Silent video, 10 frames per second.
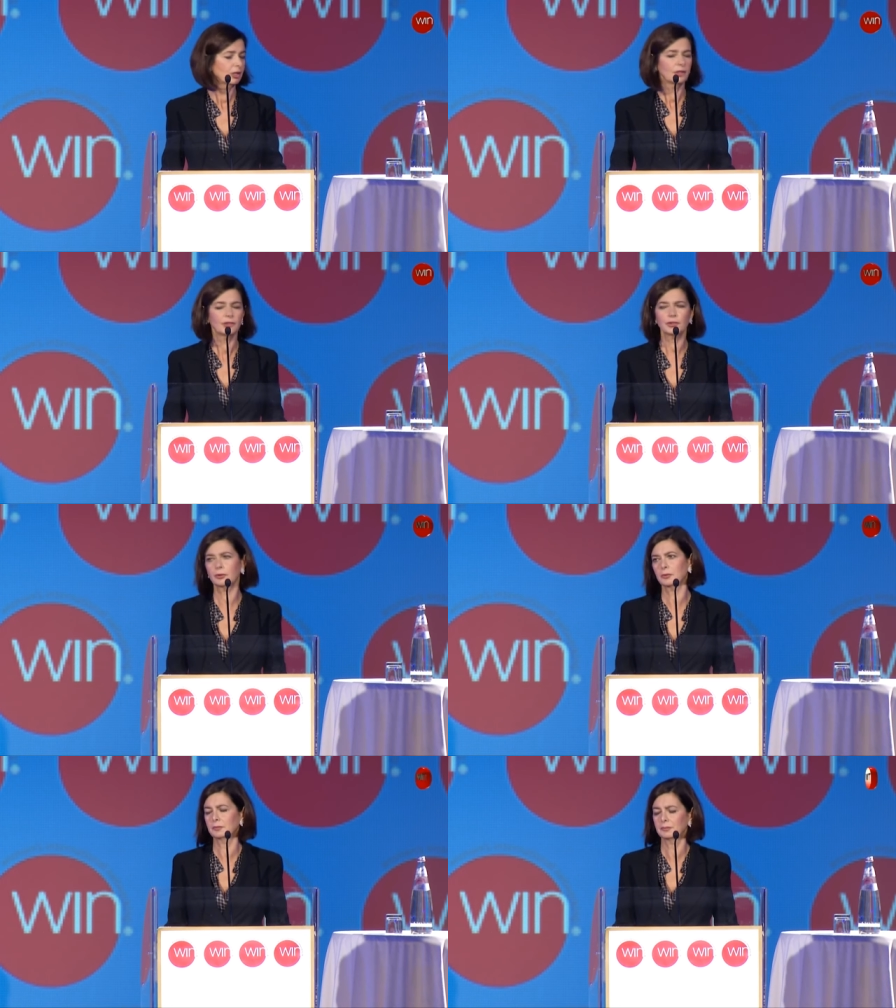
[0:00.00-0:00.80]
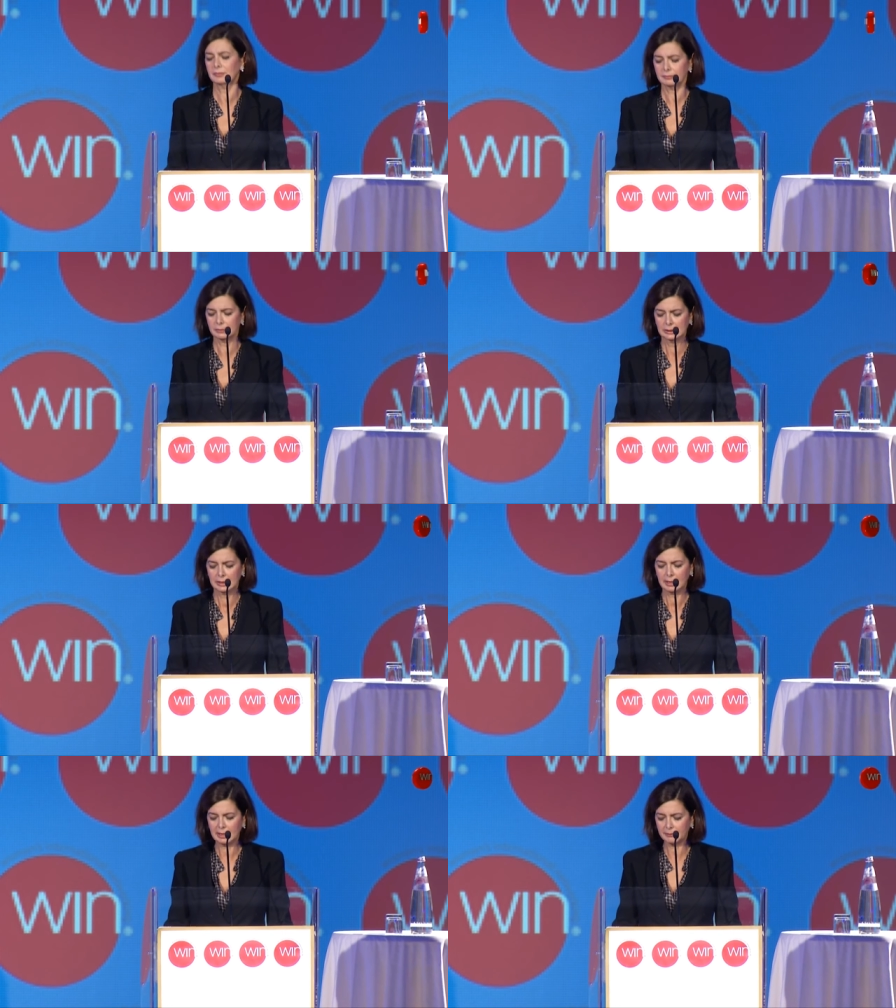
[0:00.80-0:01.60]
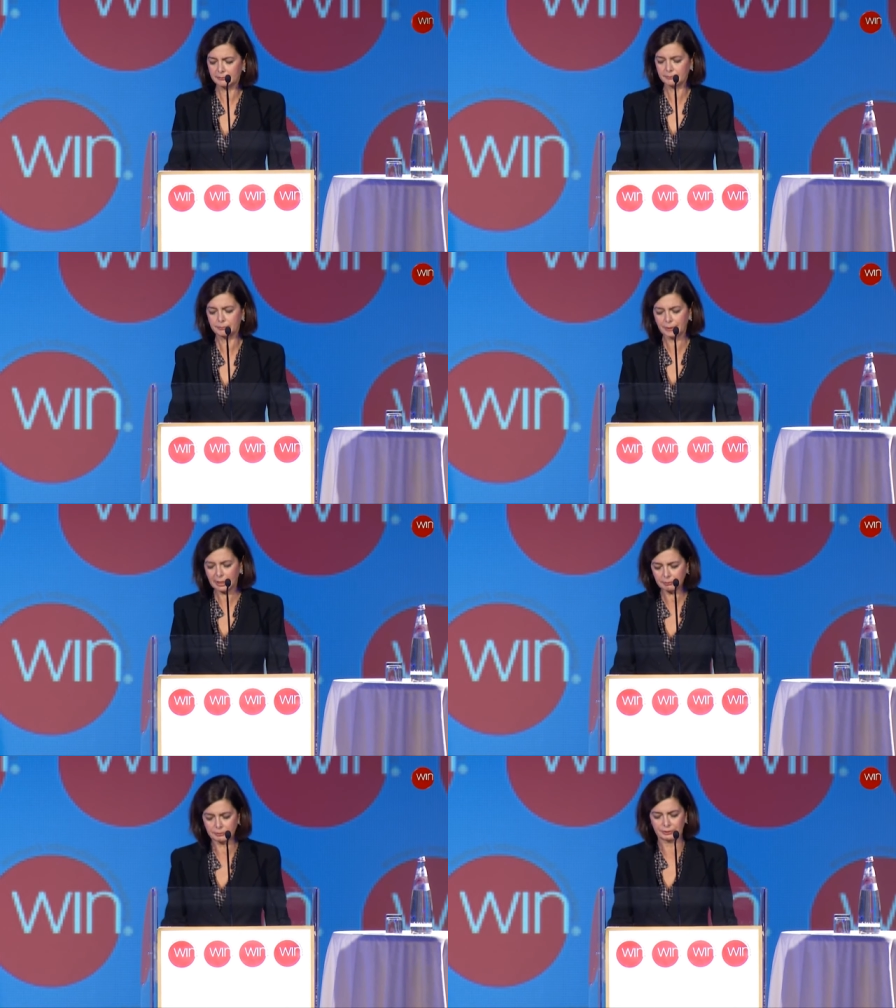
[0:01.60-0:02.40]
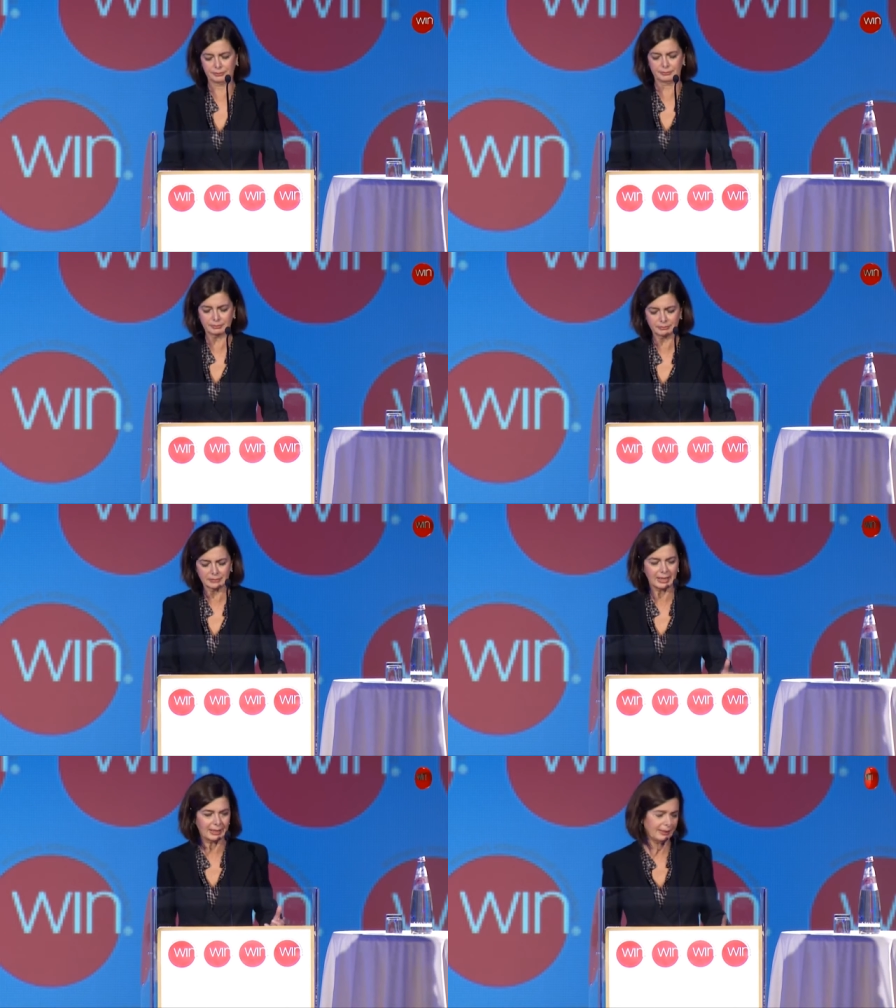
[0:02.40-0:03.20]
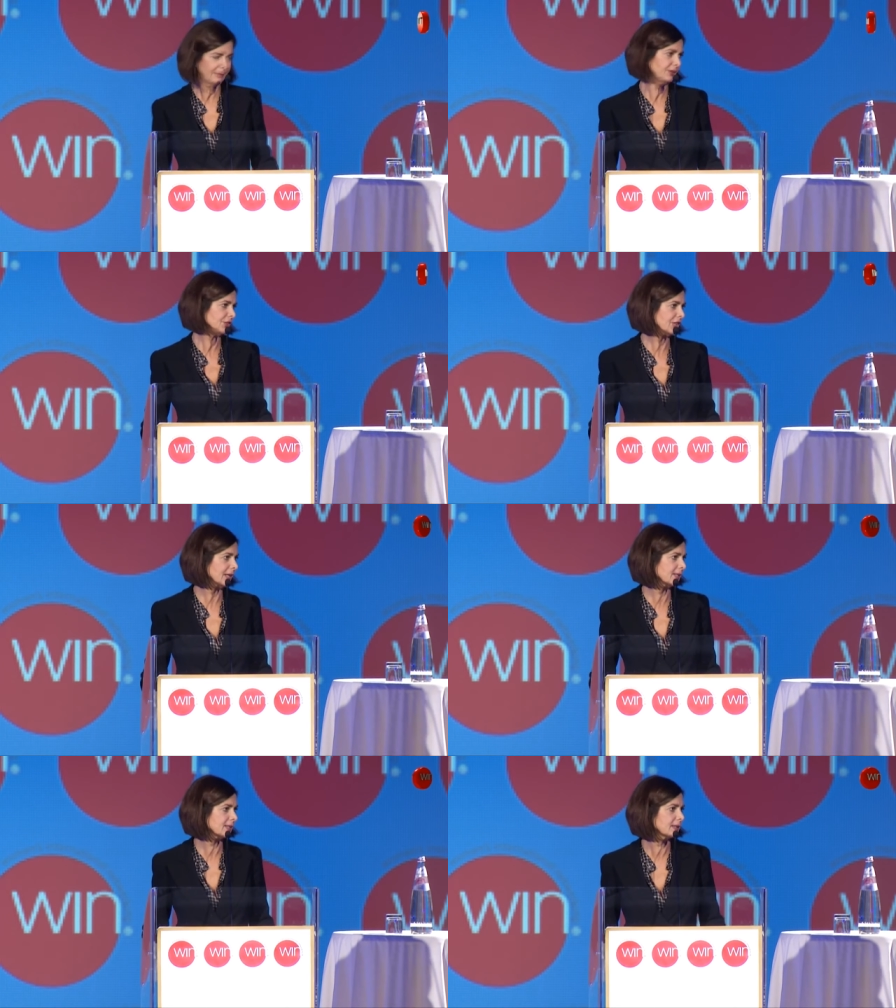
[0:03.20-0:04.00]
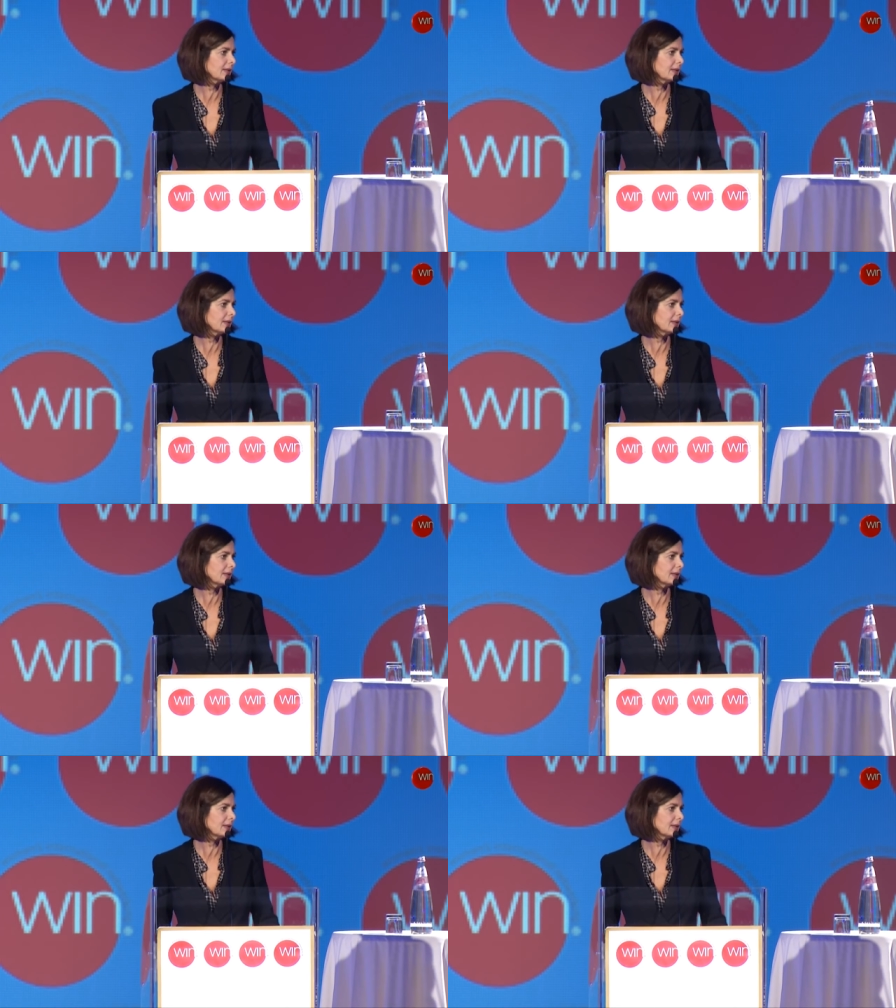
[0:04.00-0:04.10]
So I'm proud I have the chance